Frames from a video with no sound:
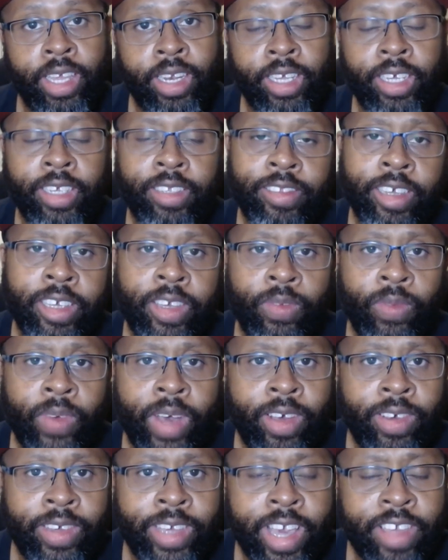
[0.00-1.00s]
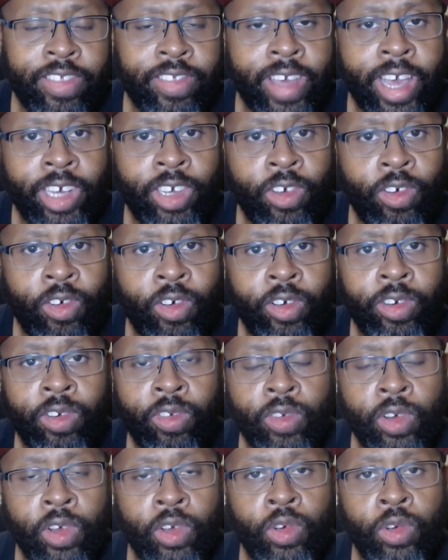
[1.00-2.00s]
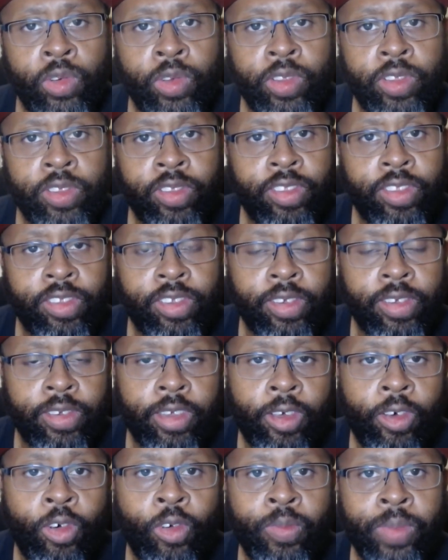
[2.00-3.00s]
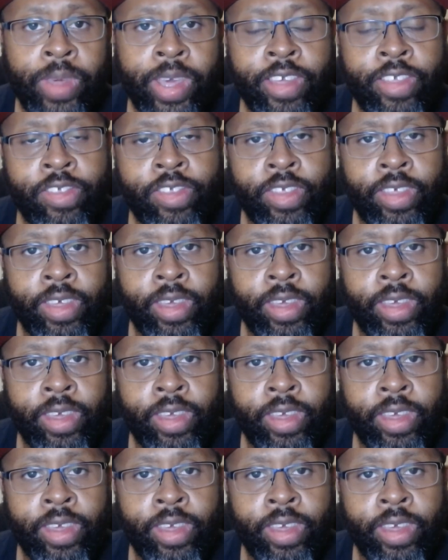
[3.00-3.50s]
The Kentucky Wildcats got going on the road to Ole Miss